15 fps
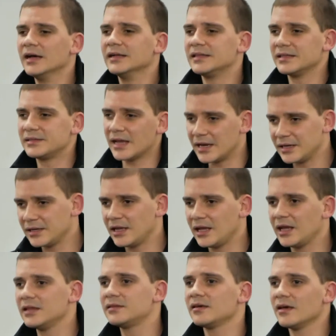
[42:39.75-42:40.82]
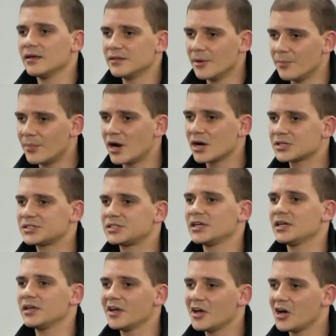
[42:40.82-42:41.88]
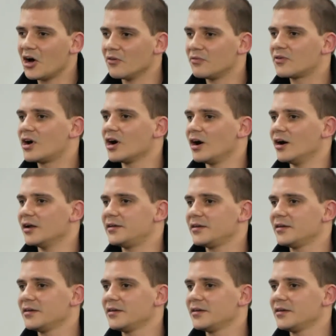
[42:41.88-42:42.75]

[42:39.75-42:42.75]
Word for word: that they need the mercy of God.